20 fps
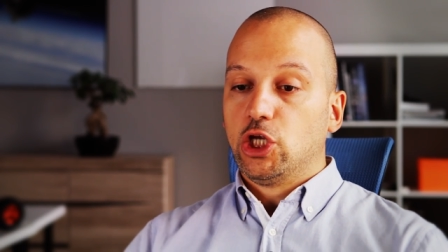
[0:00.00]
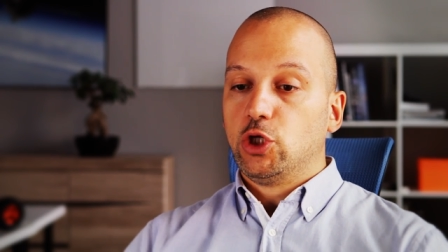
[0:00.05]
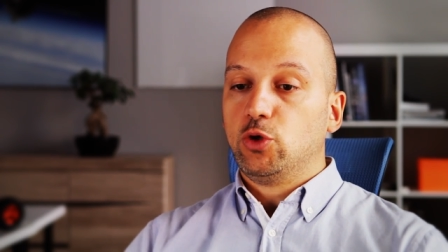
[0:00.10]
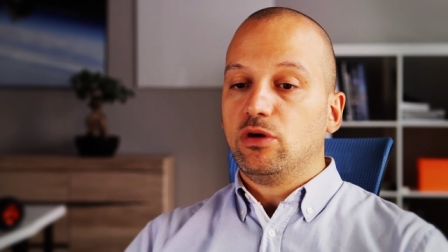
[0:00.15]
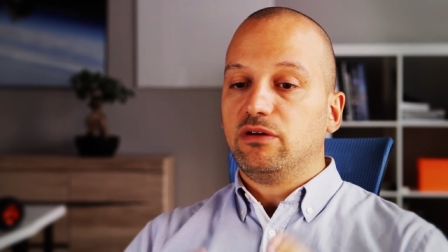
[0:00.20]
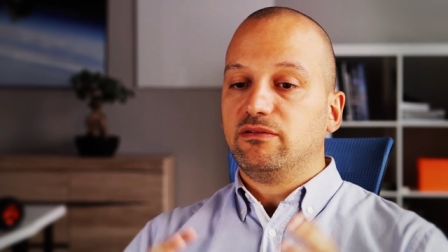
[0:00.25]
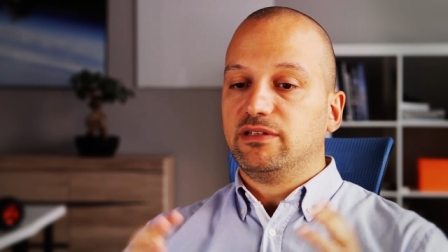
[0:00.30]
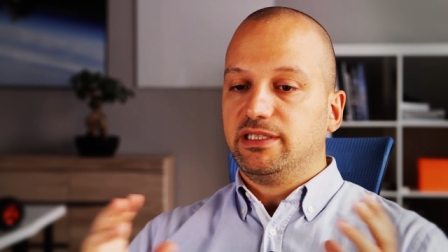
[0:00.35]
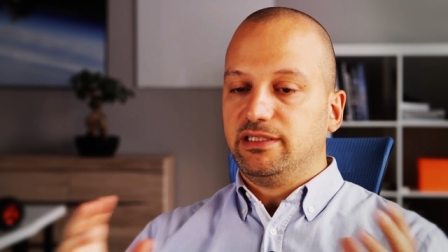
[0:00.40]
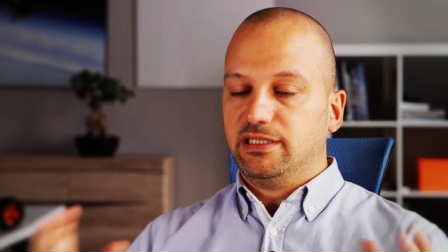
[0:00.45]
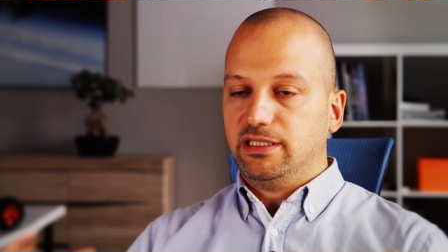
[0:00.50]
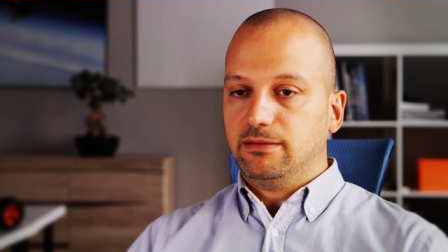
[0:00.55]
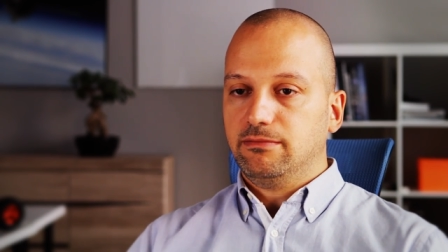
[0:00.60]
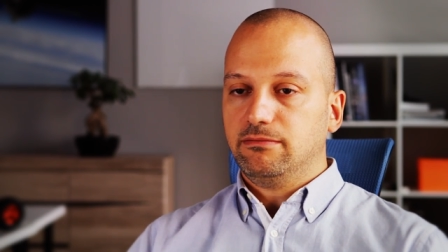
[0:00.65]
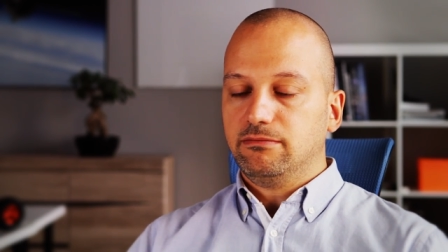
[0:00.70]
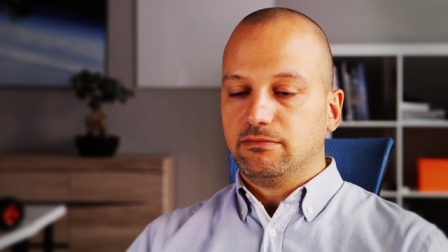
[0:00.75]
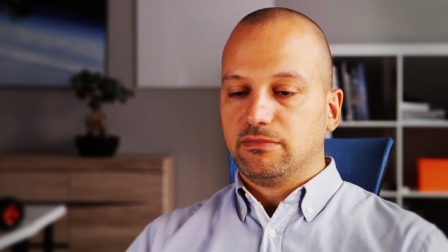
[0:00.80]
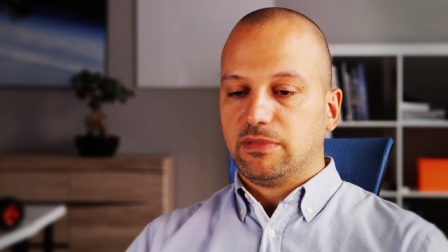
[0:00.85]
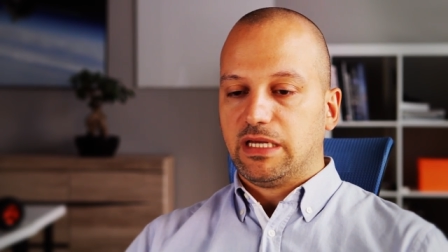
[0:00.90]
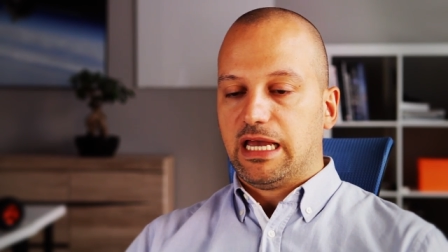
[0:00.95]
You have a
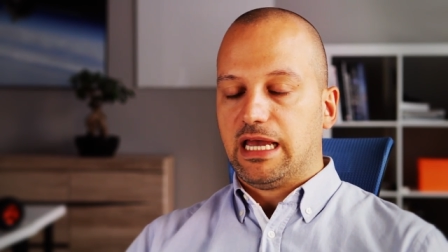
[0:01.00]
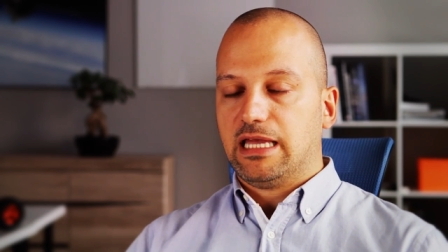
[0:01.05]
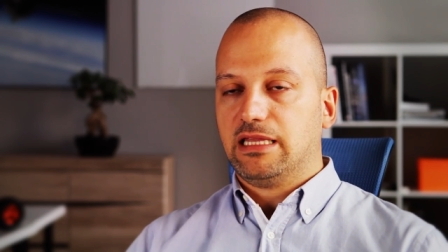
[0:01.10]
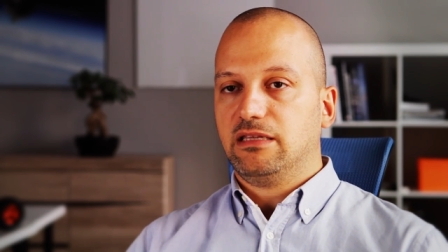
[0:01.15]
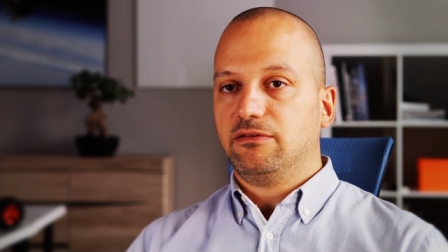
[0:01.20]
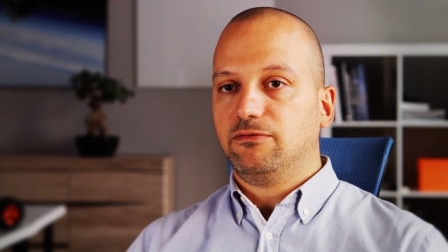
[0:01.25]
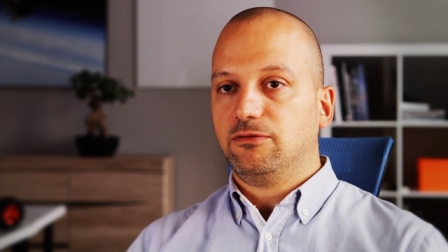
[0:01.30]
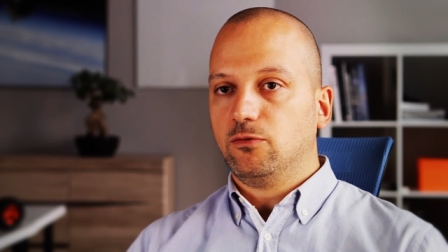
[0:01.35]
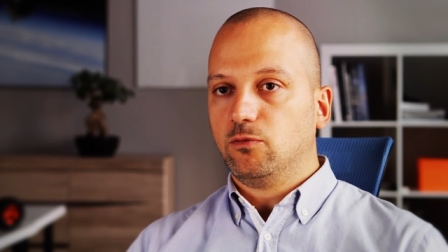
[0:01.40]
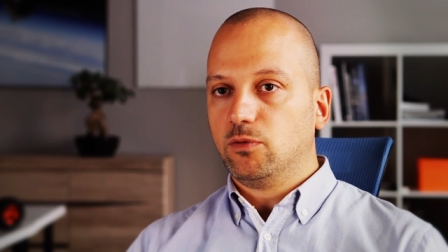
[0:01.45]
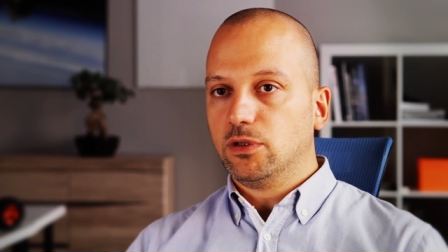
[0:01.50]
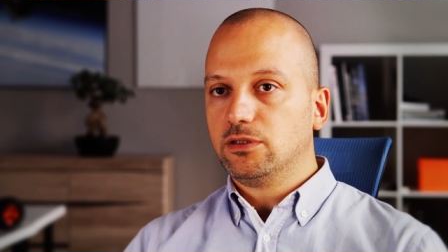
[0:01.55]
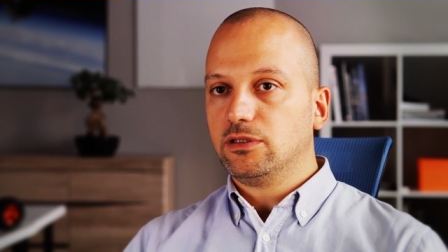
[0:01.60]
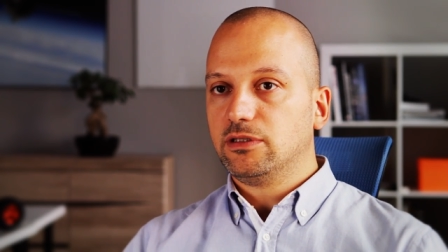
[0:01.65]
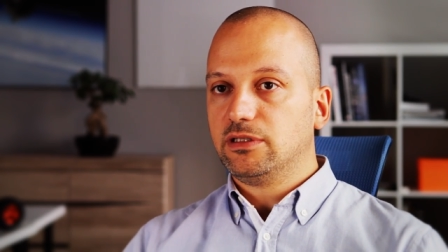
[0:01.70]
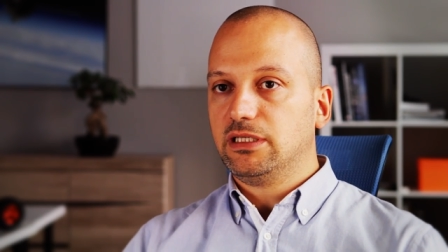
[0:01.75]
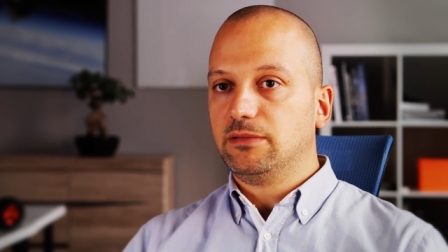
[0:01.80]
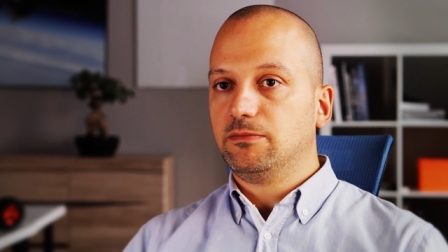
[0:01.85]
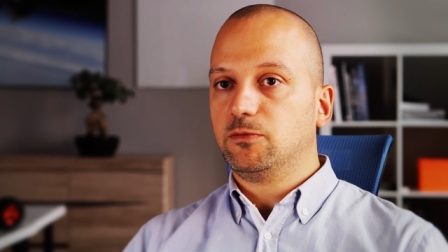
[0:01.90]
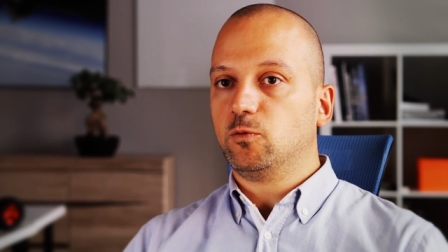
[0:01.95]
team, and if you want
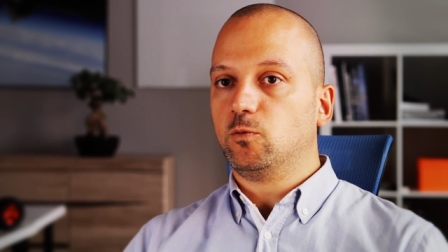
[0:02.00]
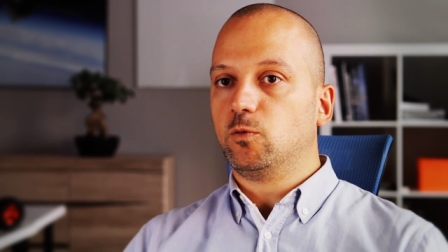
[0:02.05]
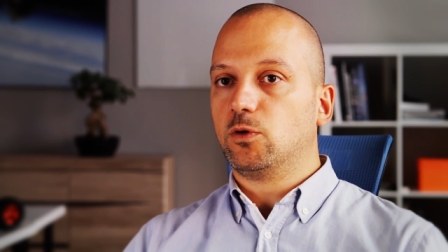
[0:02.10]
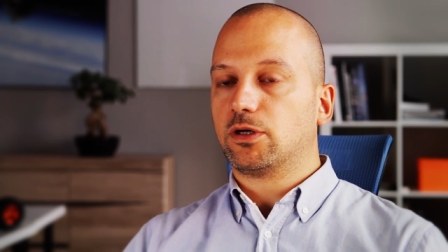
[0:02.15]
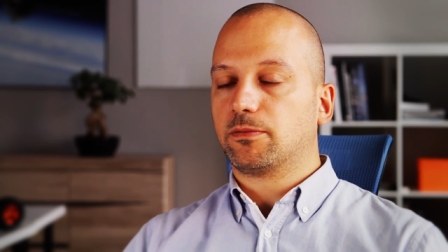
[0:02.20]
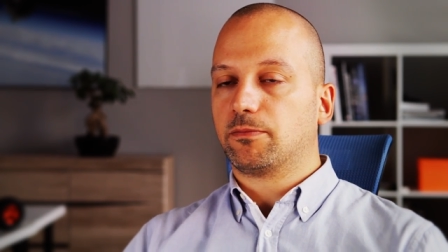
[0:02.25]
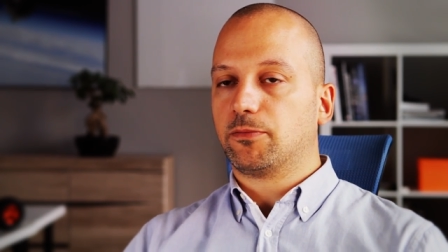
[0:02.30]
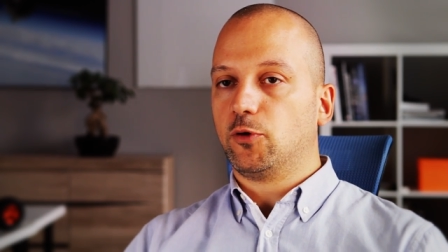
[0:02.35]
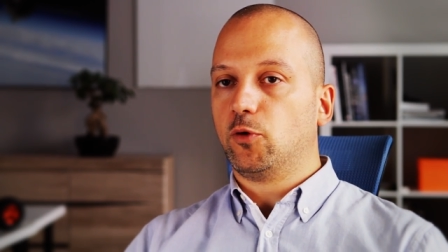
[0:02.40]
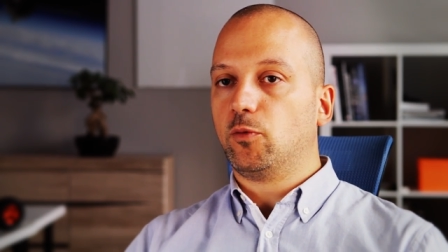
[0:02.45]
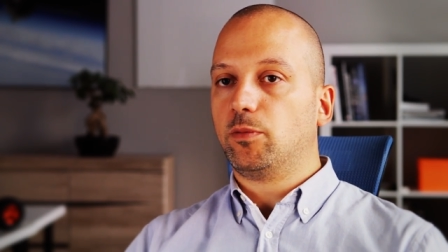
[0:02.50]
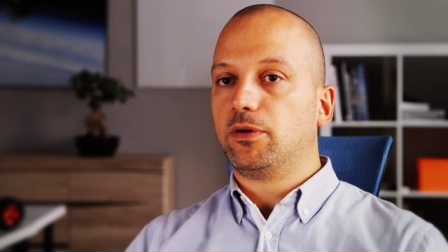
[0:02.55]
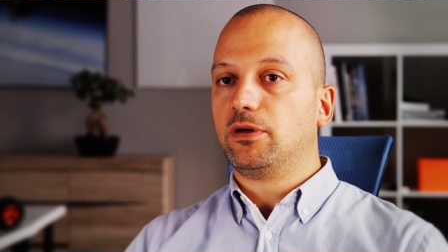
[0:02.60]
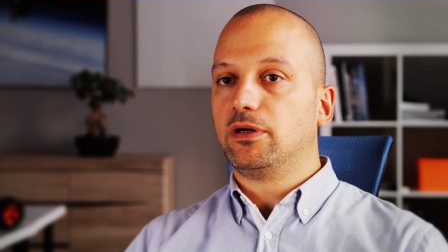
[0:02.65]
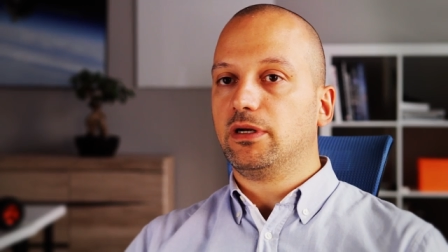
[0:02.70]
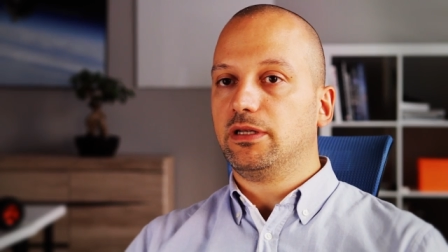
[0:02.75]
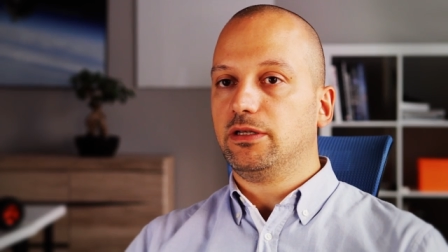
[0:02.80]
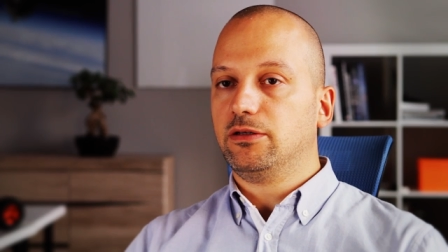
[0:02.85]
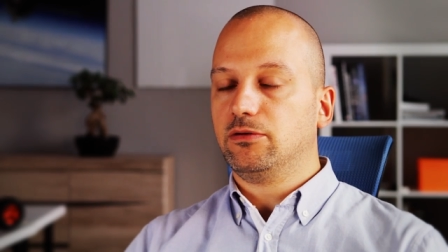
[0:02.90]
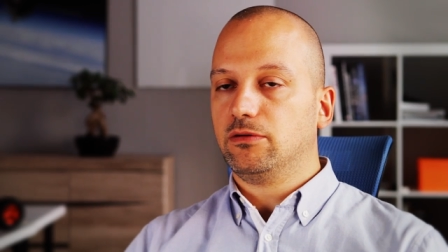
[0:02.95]
the team to work
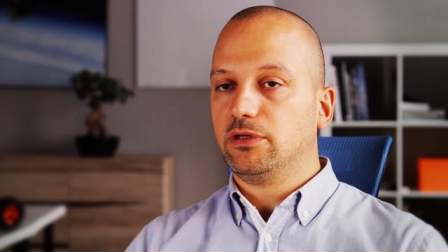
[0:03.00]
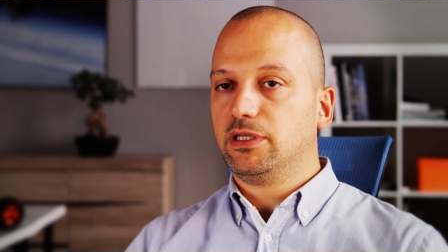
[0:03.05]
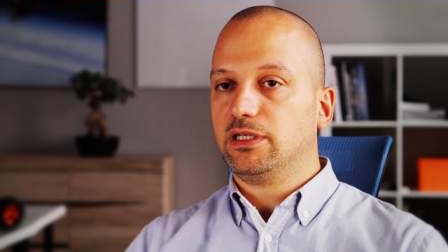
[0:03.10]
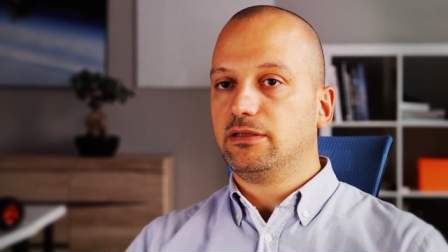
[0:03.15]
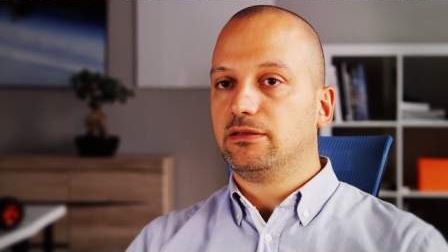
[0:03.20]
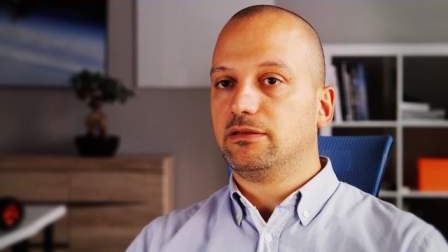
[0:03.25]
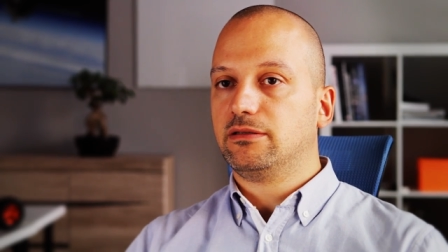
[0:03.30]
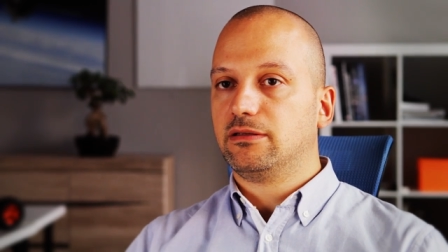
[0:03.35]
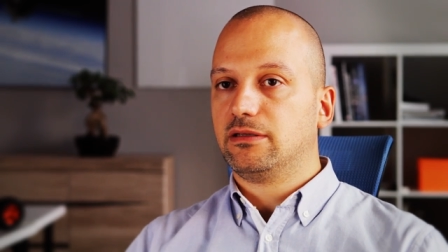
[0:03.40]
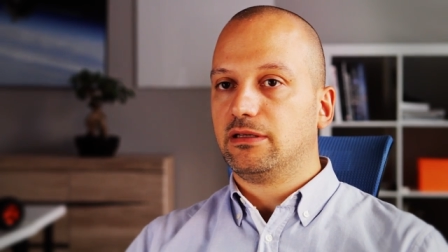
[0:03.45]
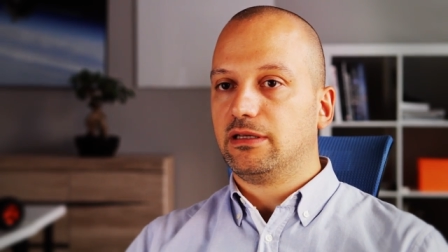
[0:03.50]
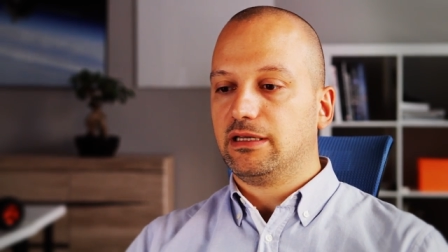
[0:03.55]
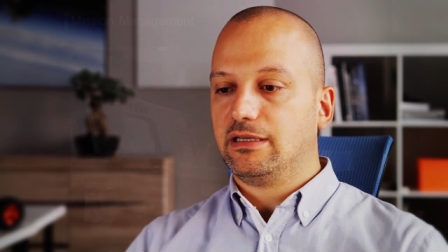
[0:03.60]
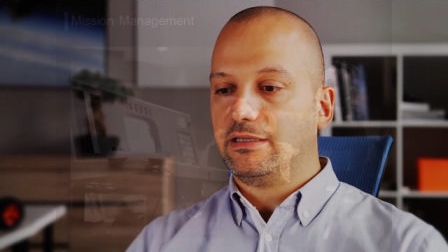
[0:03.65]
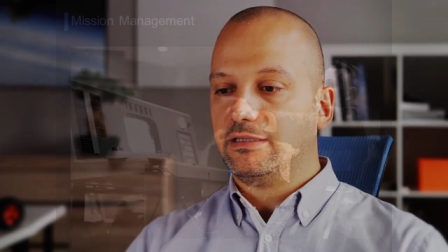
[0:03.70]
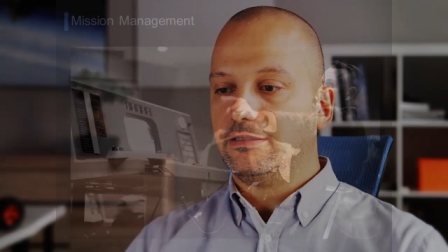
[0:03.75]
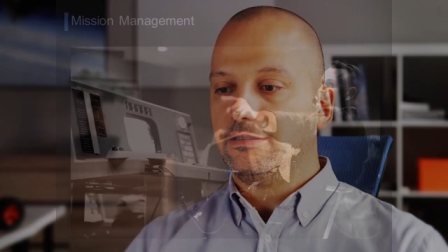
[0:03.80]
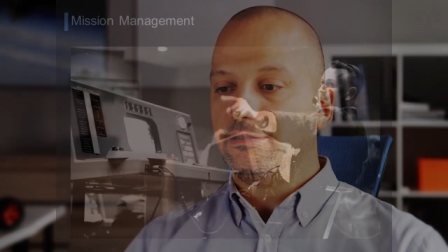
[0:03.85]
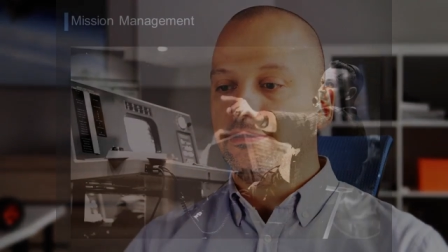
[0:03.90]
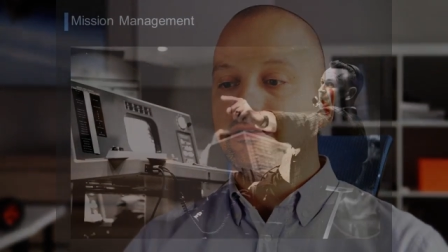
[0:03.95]
properly, you need
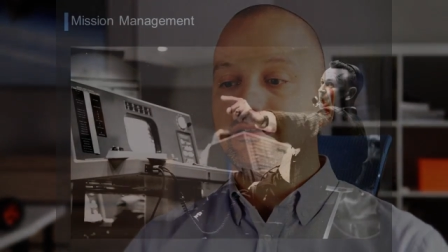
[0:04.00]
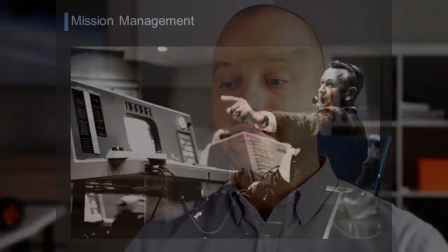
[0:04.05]
a